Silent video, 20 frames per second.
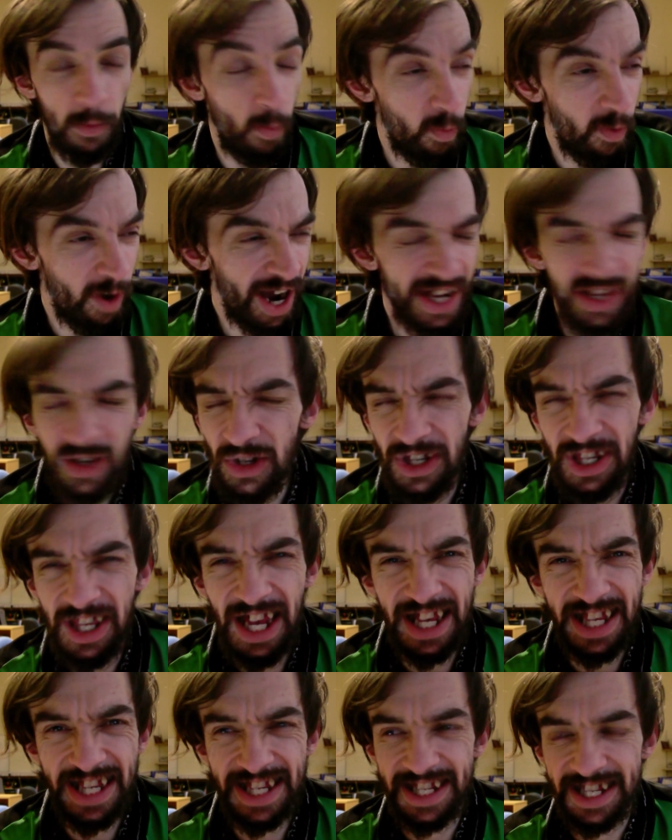Why does
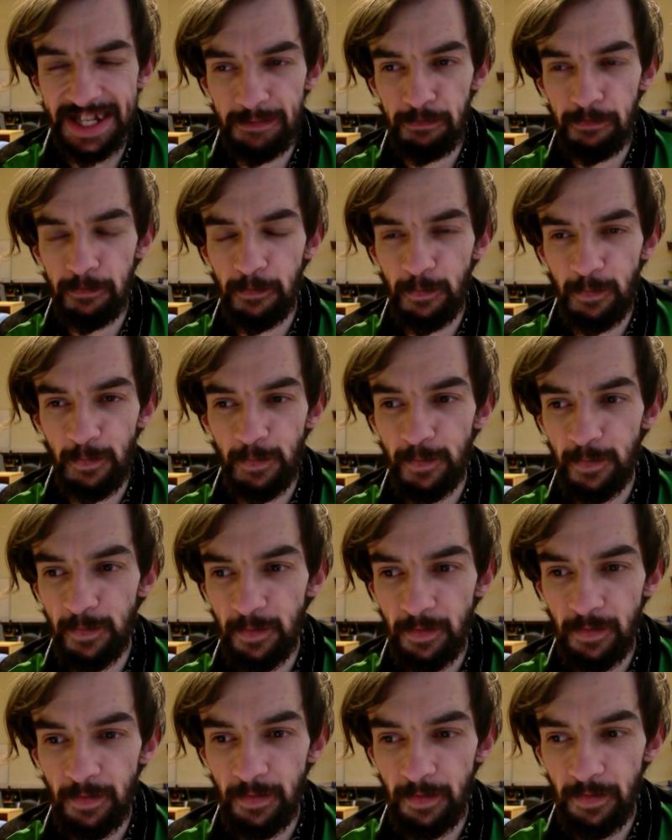this
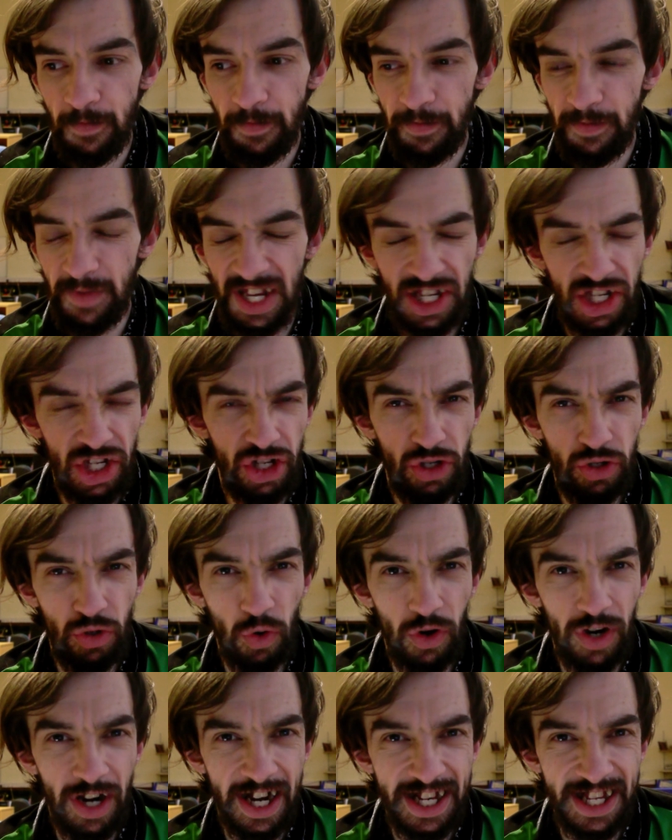
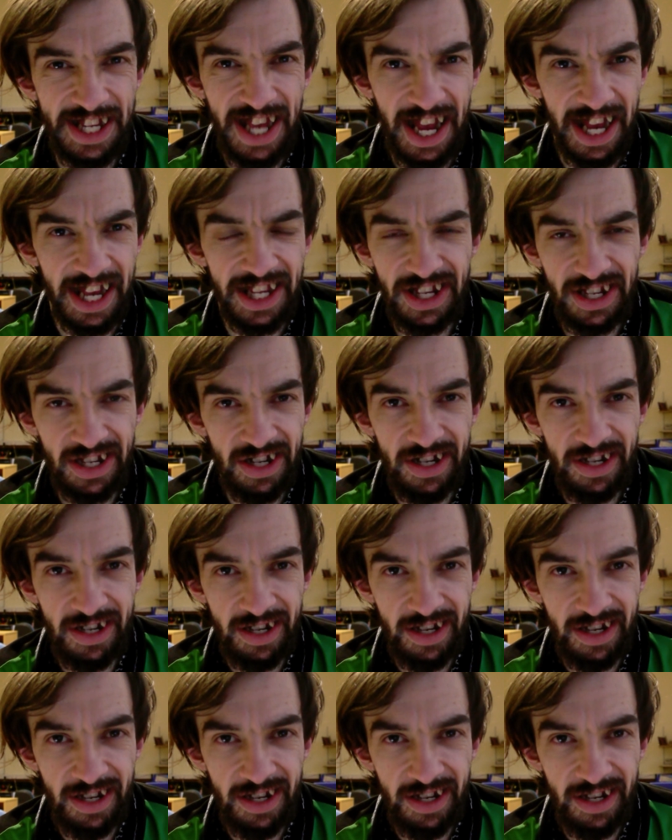story exist?